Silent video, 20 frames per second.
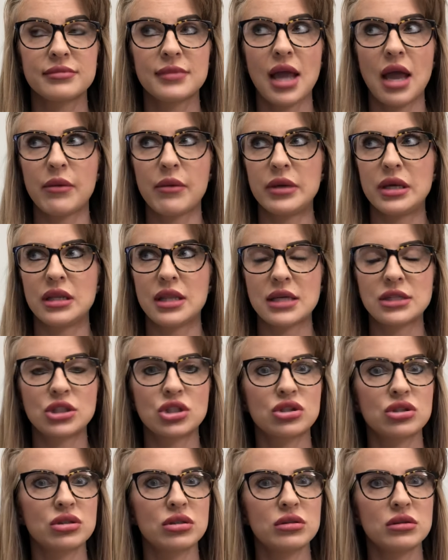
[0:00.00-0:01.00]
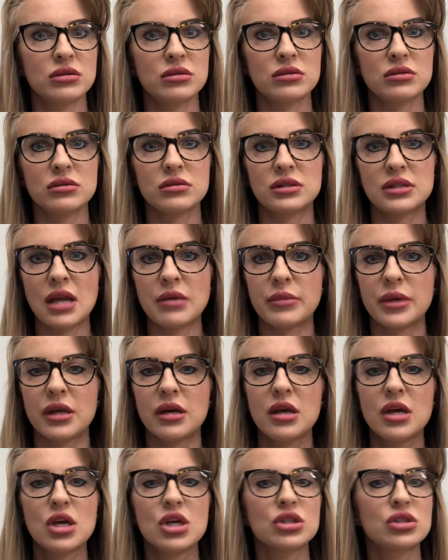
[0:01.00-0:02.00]
I mean, that's a true statement.
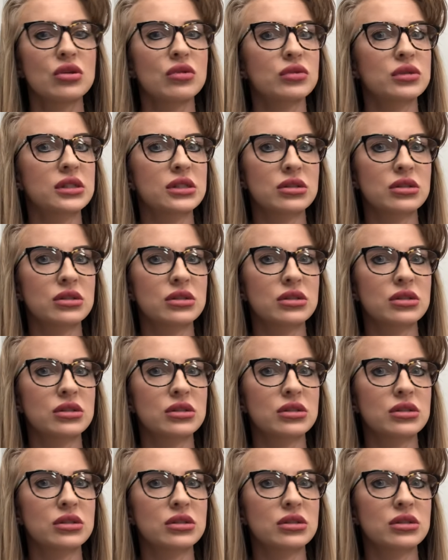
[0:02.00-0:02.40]
So